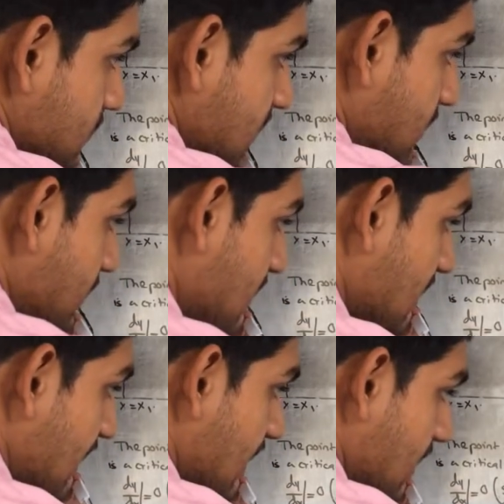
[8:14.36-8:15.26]
Then
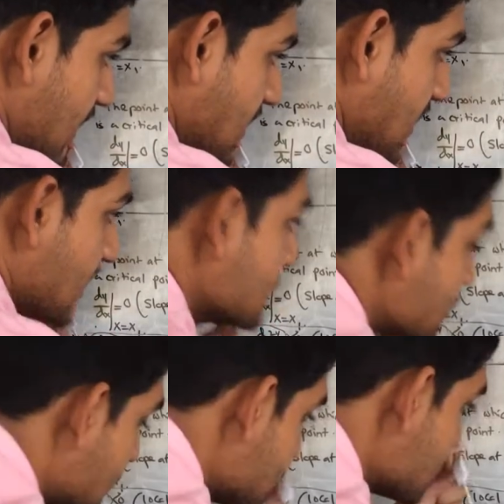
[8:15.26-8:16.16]
we
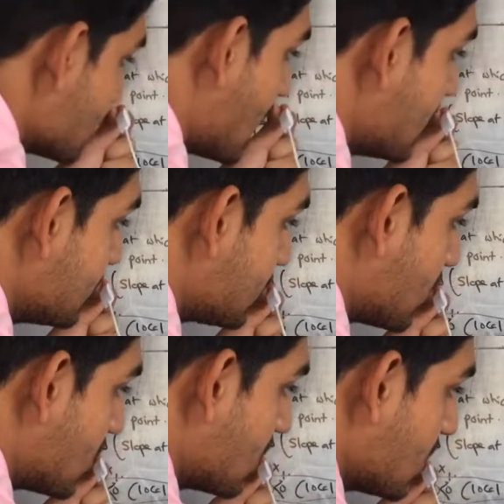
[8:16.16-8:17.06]
analyze what is y
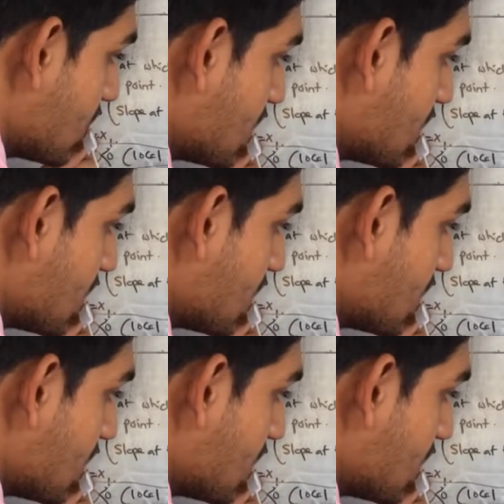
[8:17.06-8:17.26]
for